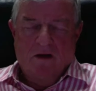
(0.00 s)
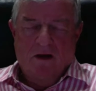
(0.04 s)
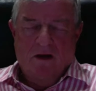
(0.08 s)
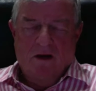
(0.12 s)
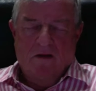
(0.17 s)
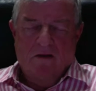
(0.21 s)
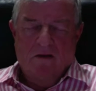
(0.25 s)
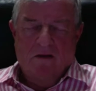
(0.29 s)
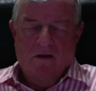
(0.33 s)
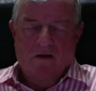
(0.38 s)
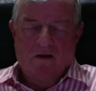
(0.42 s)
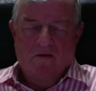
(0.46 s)

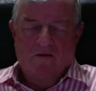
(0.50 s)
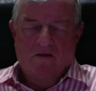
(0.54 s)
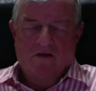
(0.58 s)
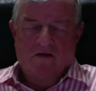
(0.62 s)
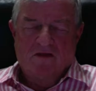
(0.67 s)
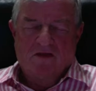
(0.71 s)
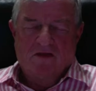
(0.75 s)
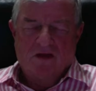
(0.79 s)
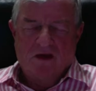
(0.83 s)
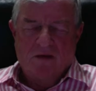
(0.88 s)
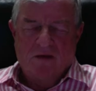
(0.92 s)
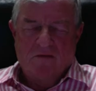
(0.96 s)
And the
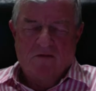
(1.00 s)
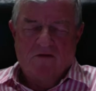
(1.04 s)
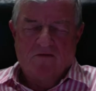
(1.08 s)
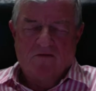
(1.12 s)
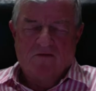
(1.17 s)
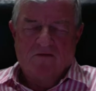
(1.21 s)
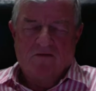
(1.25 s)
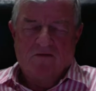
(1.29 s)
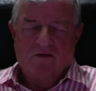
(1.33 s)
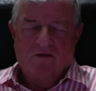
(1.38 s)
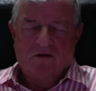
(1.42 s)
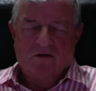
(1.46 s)
theme
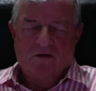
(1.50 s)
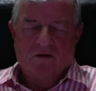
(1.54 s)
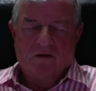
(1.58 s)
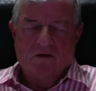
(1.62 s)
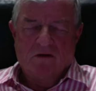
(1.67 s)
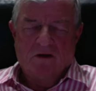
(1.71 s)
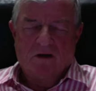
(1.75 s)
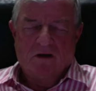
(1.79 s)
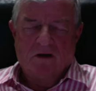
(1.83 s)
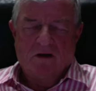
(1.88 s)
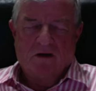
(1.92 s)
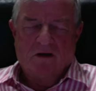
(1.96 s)
of the
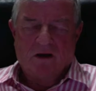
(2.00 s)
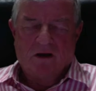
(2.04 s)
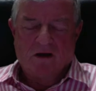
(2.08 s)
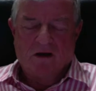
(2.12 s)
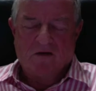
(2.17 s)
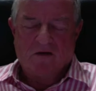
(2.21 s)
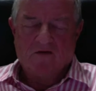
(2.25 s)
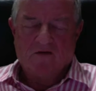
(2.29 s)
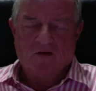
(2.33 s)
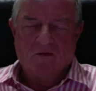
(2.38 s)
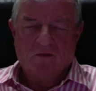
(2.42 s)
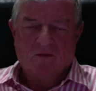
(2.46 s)

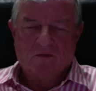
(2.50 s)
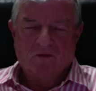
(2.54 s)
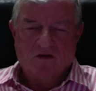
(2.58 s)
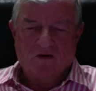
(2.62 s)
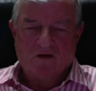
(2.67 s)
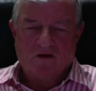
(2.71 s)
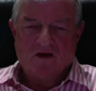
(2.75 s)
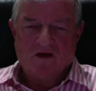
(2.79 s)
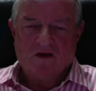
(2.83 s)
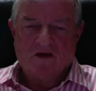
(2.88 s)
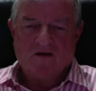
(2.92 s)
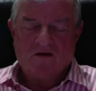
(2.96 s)
encounter group was
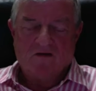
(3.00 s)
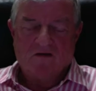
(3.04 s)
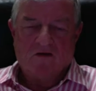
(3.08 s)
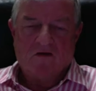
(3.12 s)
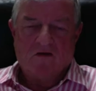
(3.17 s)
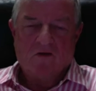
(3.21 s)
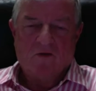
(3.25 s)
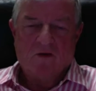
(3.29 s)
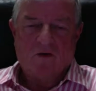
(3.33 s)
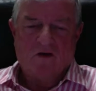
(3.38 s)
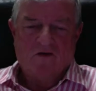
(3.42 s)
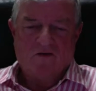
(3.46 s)
exactly
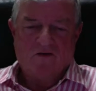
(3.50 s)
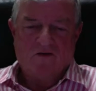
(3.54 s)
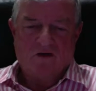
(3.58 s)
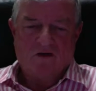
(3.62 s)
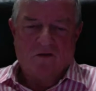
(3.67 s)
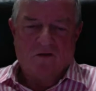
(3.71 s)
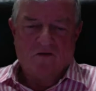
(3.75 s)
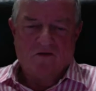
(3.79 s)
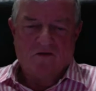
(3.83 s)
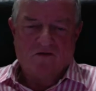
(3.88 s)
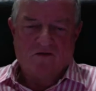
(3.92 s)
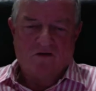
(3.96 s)
the question
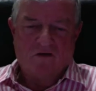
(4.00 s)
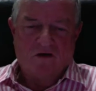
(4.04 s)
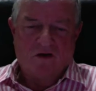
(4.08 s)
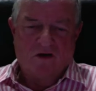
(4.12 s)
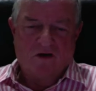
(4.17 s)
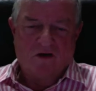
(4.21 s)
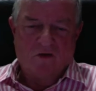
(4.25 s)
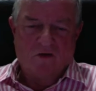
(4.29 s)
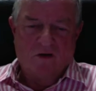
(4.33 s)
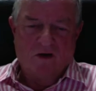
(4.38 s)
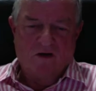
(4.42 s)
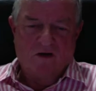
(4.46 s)
I was
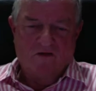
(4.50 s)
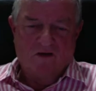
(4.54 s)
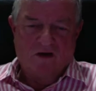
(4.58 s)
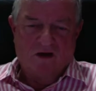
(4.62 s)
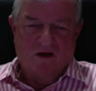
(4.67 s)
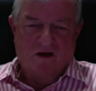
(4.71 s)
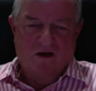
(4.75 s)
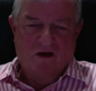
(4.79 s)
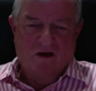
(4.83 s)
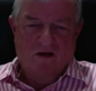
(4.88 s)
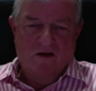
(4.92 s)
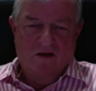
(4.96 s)
trying to answer.
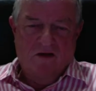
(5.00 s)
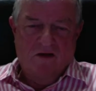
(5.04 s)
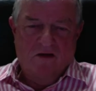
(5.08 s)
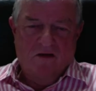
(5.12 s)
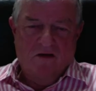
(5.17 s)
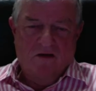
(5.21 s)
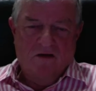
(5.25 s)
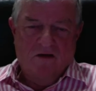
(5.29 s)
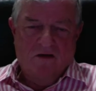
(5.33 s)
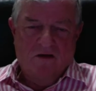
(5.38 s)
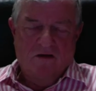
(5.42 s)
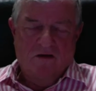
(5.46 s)

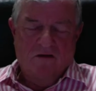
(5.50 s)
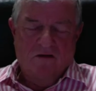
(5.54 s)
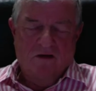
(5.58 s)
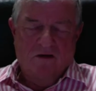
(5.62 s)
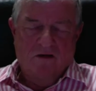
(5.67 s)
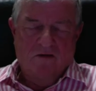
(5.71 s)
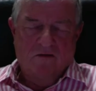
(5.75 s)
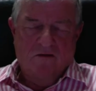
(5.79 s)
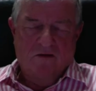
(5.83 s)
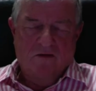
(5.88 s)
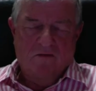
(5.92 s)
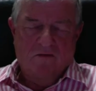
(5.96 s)

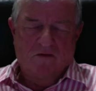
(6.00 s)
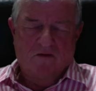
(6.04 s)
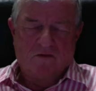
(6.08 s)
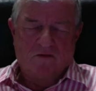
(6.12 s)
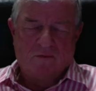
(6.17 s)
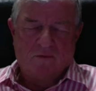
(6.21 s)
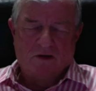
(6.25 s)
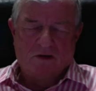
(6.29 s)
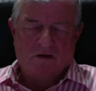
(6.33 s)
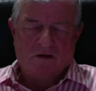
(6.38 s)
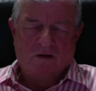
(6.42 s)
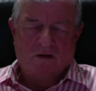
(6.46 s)
It was a
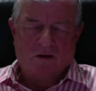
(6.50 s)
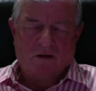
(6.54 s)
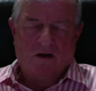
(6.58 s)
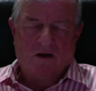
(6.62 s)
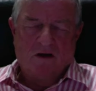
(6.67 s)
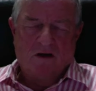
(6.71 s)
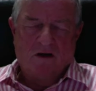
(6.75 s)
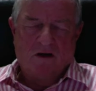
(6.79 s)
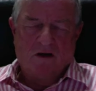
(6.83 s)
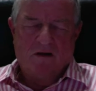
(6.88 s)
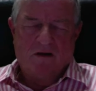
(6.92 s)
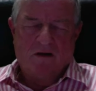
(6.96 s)
bit
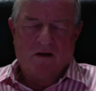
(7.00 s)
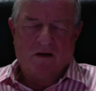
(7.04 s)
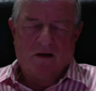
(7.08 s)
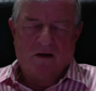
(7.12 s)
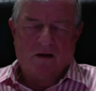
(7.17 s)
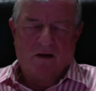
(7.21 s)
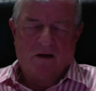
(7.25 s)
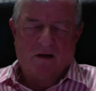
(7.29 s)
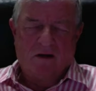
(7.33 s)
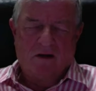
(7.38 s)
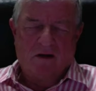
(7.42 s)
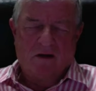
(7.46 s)
like,
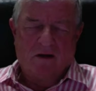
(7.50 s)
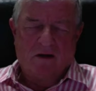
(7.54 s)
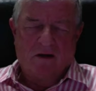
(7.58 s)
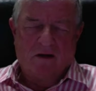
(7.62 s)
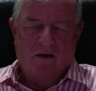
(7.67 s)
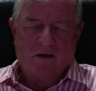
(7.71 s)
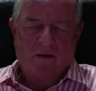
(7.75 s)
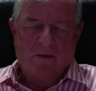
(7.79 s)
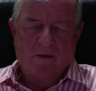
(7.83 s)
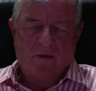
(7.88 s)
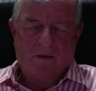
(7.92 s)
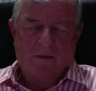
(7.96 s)

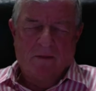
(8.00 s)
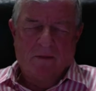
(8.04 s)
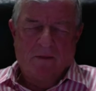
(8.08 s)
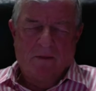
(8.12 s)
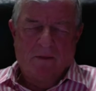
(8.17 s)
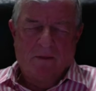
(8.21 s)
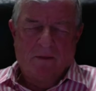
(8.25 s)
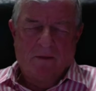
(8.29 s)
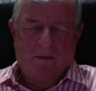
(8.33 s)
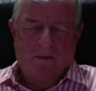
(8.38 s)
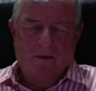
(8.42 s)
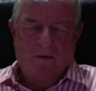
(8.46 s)

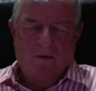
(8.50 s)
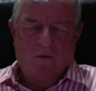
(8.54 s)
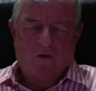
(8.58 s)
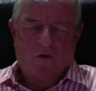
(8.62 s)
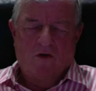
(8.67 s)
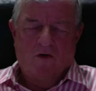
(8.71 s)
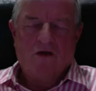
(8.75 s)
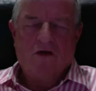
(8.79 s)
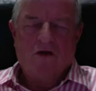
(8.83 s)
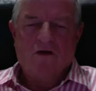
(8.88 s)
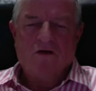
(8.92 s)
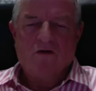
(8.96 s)

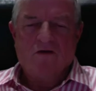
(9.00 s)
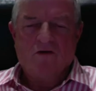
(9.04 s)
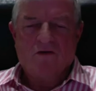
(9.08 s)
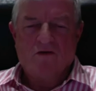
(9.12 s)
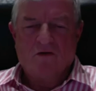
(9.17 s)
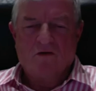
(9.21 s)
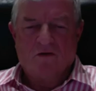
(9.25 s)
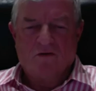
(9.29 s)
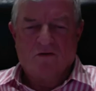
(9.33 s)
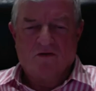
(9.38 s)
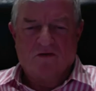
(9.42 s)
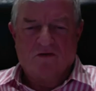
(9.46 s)
what are you going to
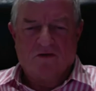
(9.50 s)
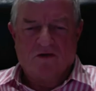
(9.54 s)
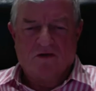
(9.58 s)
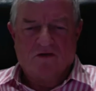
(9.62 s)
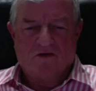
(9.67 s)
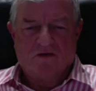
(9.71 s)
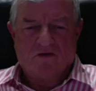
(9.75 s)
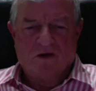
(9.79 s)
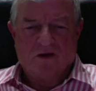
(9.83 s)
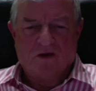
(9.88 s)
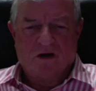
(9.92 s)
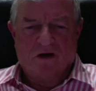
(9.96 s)
do with the
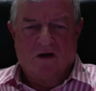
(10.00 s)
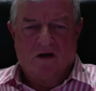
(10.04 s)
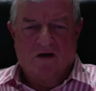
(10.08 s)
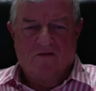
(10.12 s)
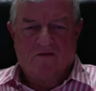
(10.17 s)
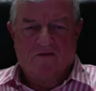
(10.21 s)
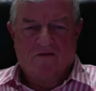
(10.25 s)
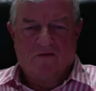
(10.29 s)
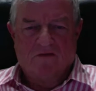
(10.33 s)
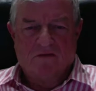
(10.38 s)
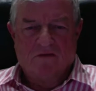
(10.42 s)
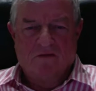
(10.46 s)
rest of your
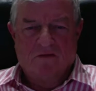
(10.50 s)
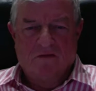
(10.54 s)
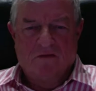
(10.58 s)
life?